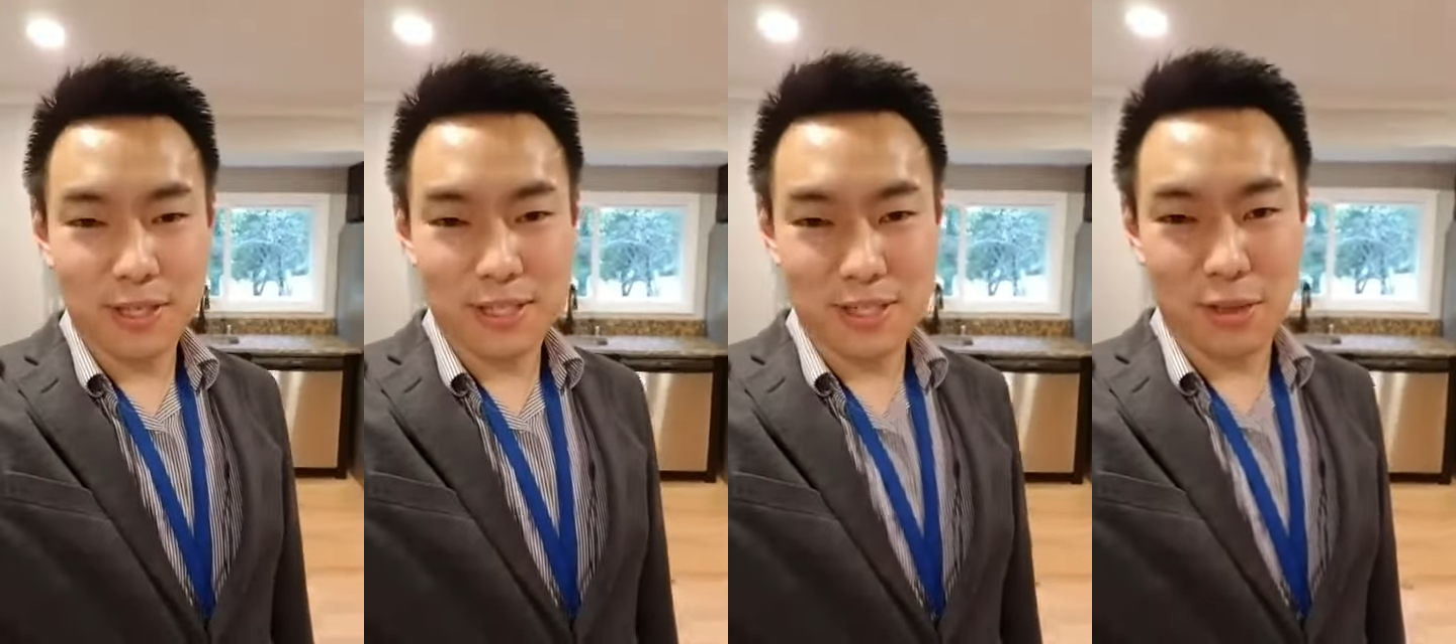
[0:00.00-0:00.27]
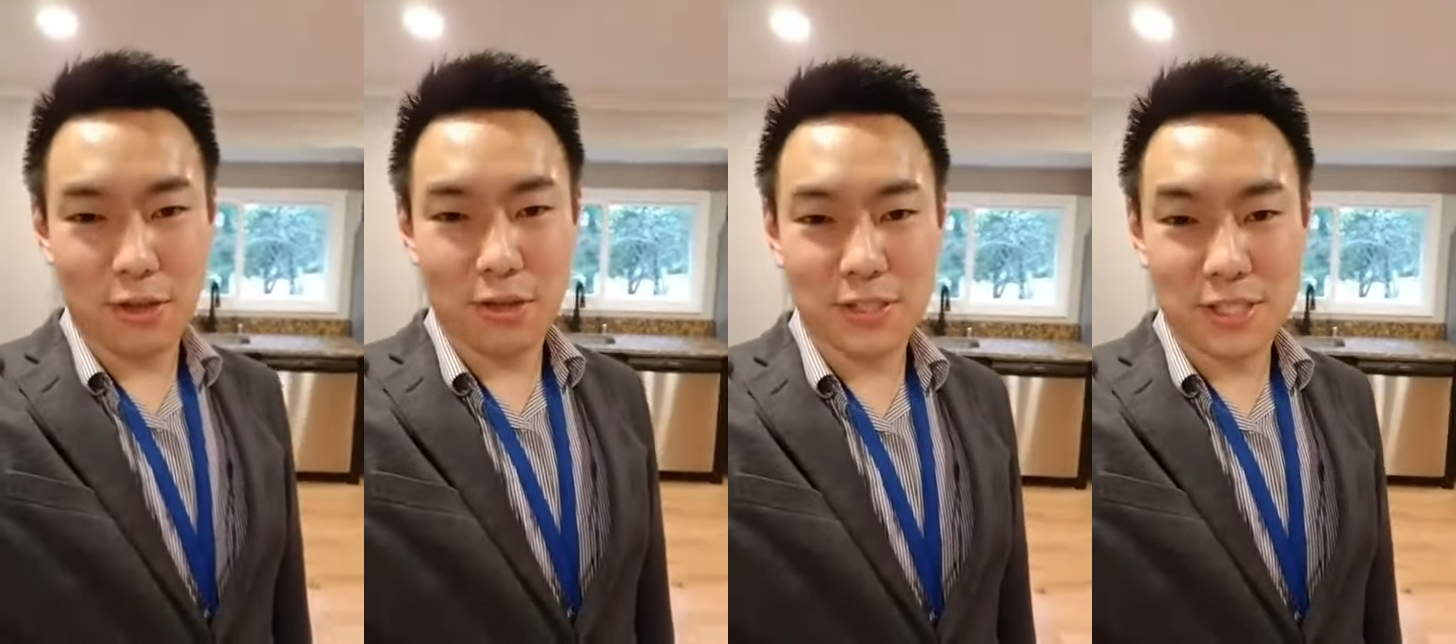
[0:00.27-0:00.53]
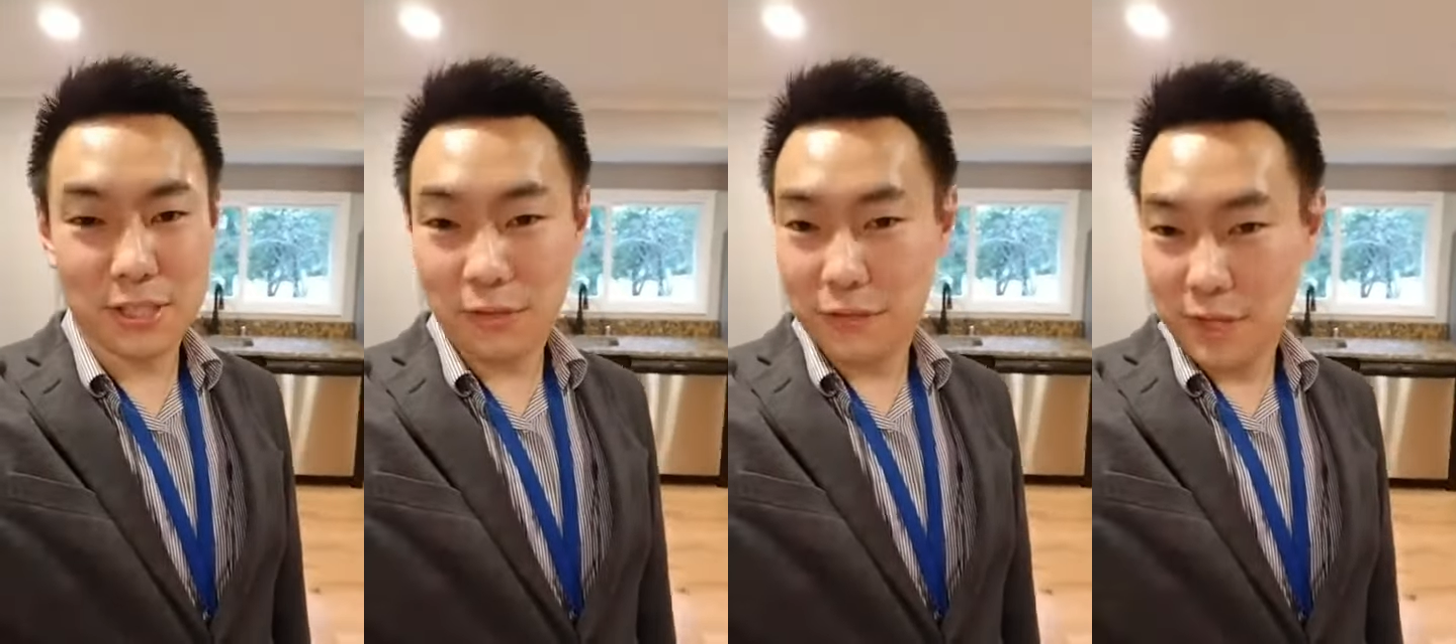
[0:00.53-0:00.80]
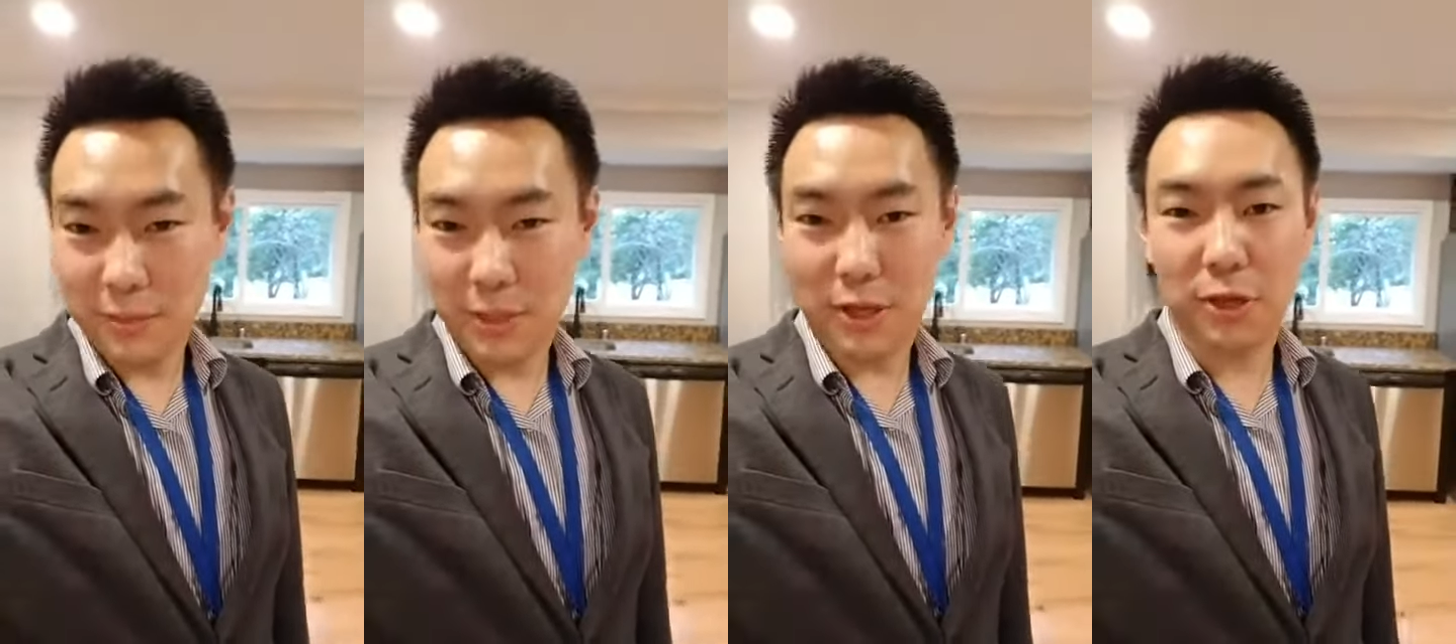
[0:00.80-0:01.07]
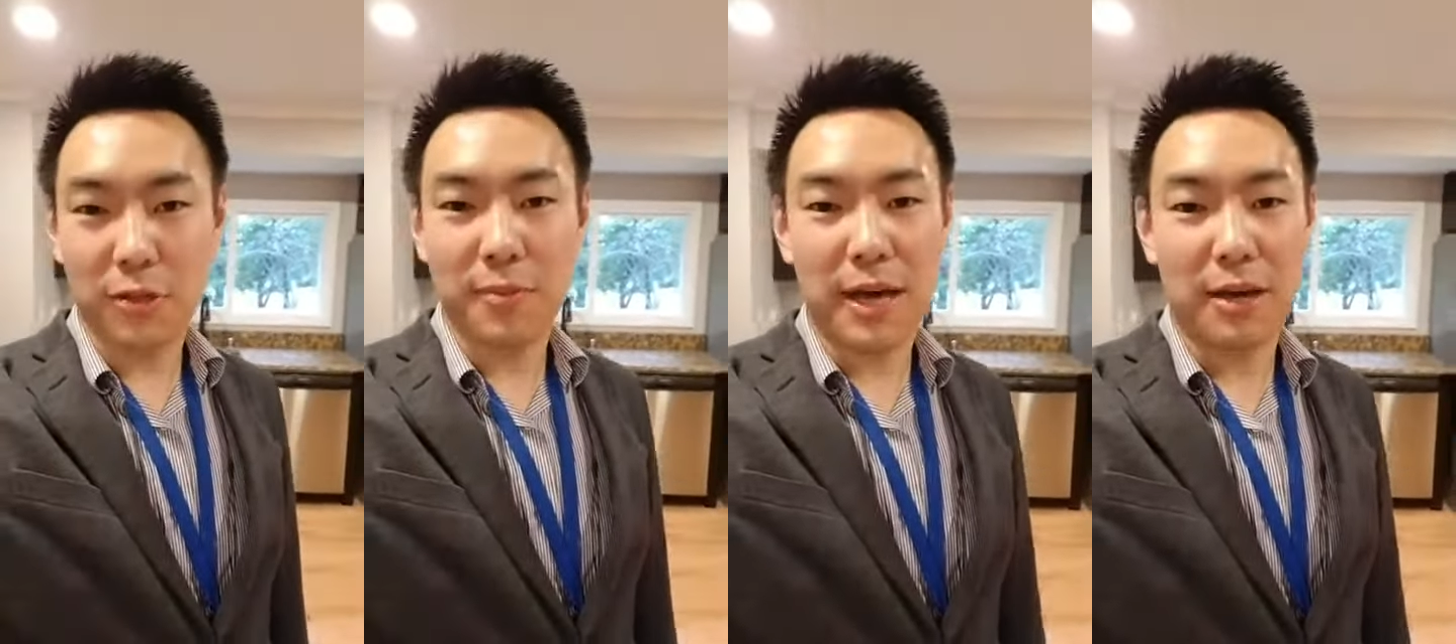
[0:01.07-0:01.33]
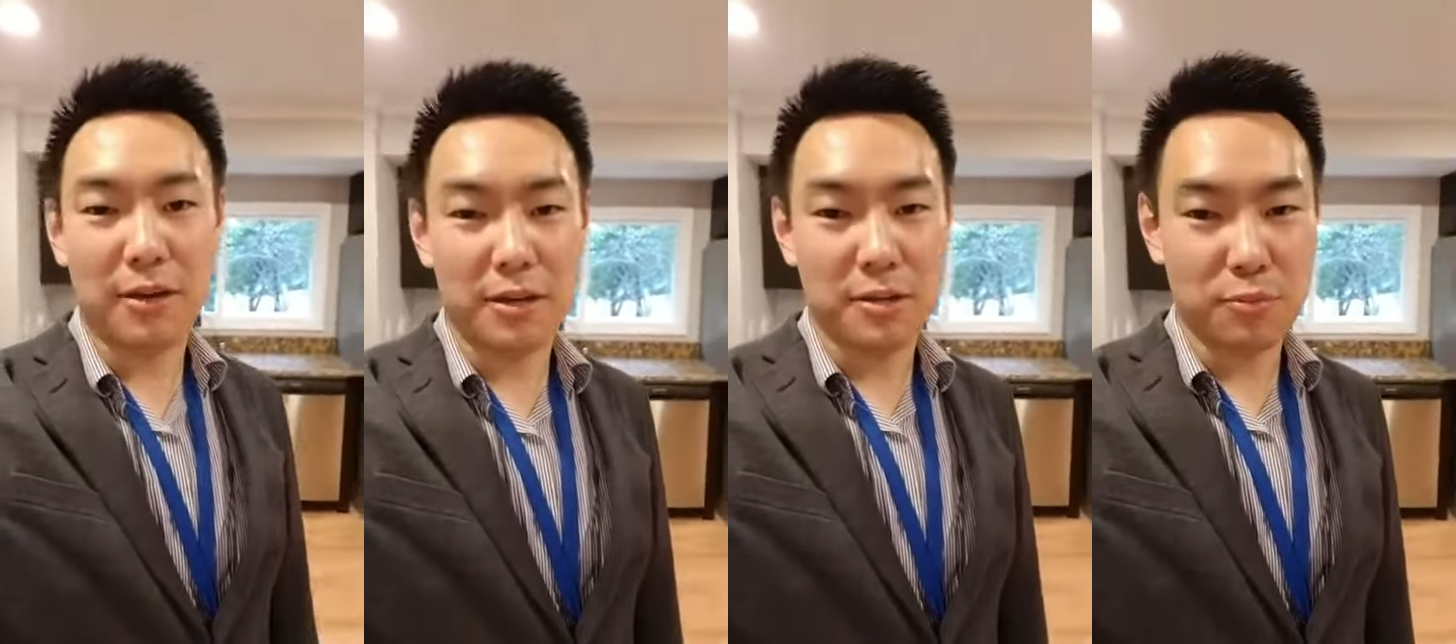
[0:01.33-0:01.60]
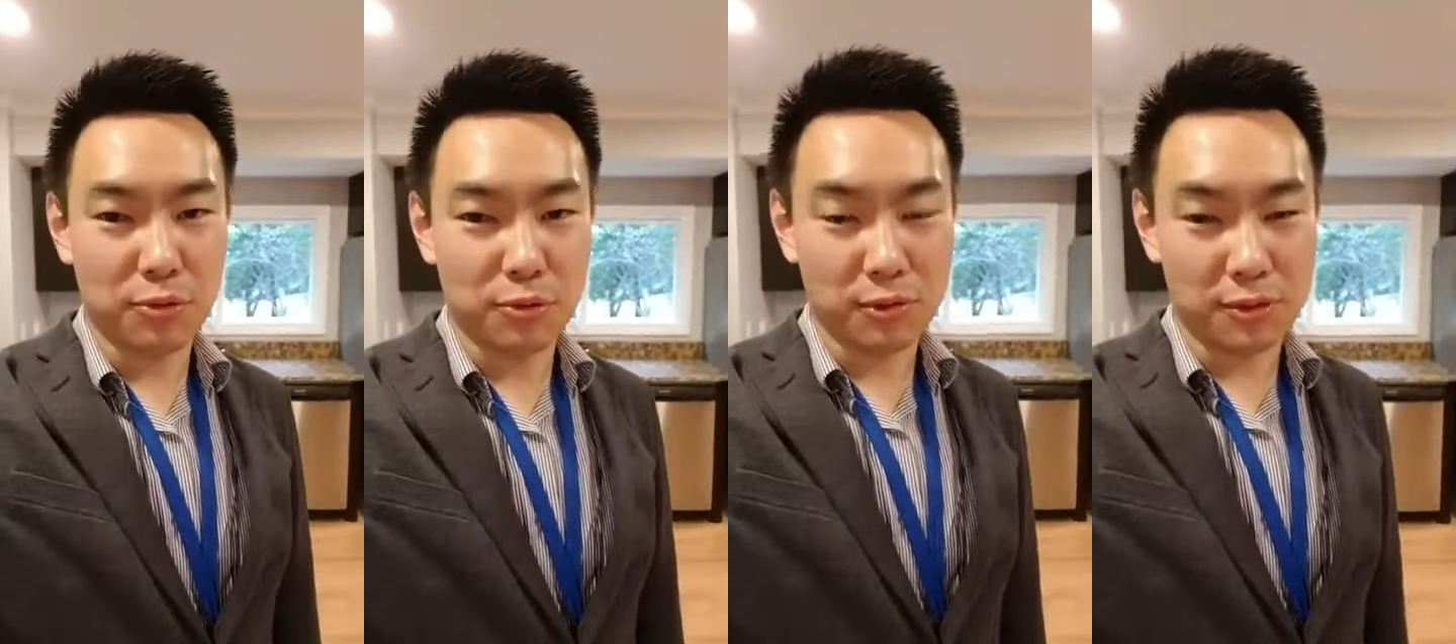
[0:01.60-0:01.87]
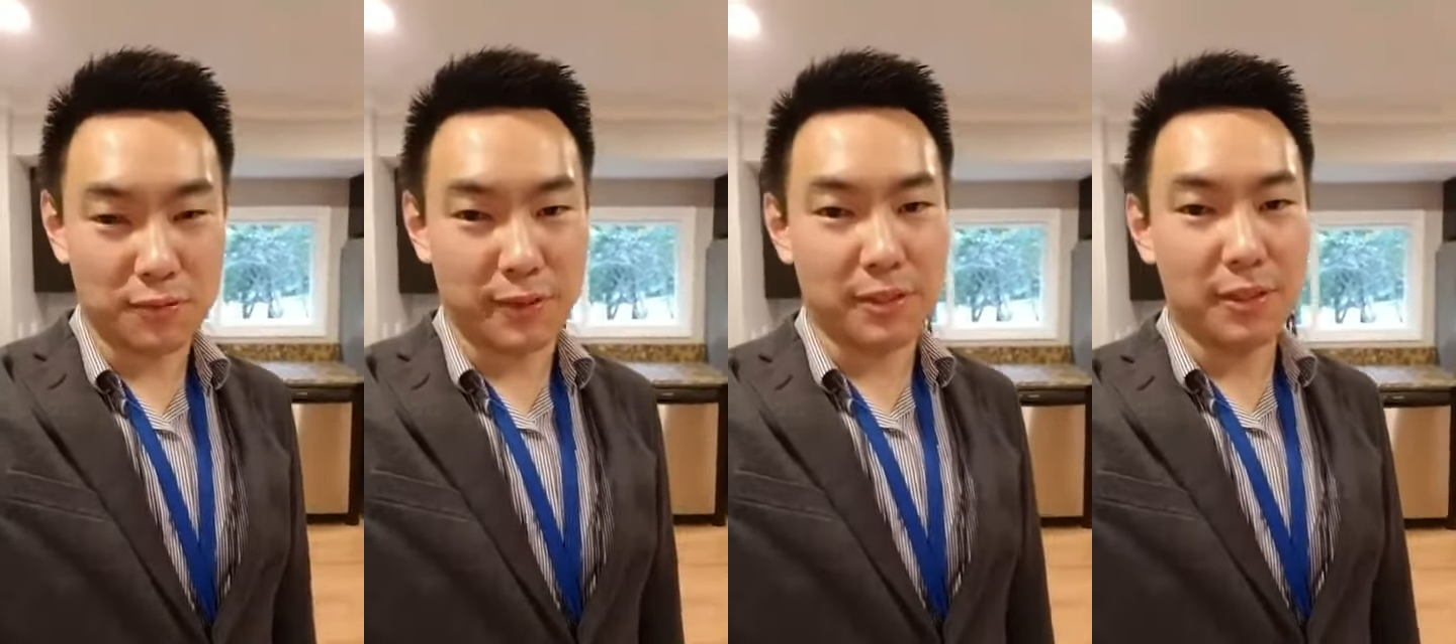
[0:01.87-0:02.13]
It's a single family home out in
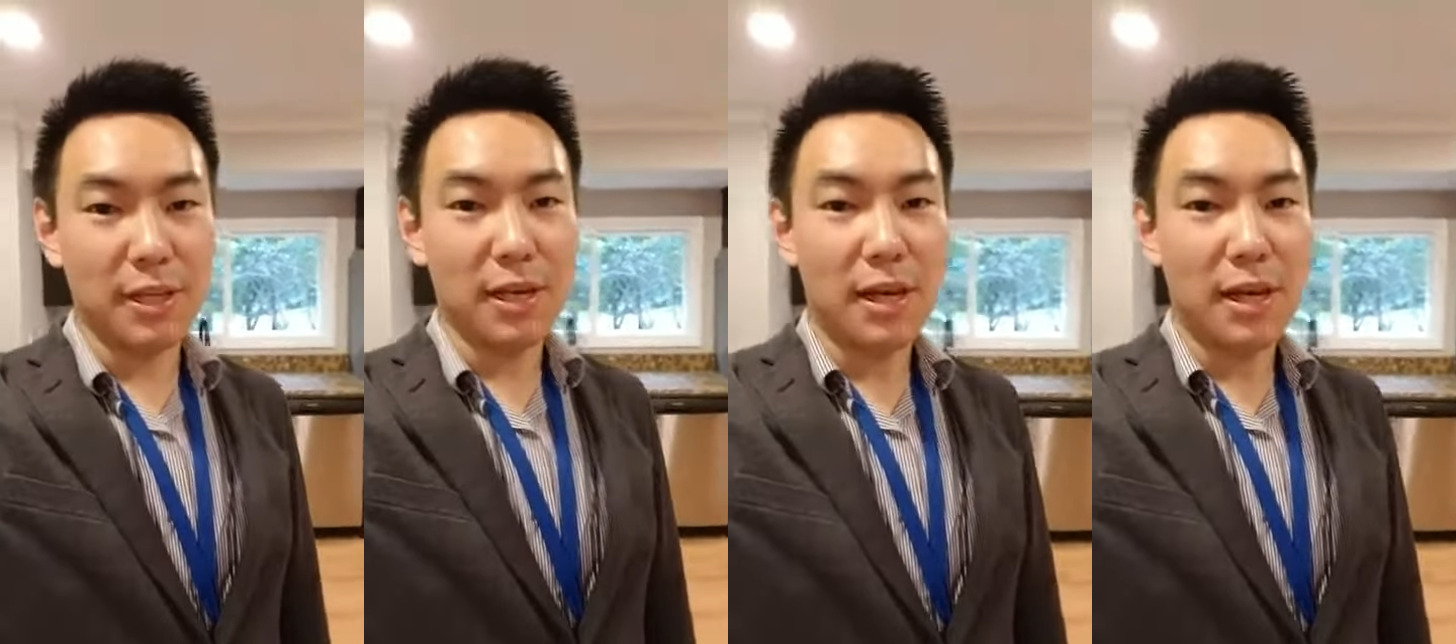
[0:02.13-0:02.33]
Poolesville.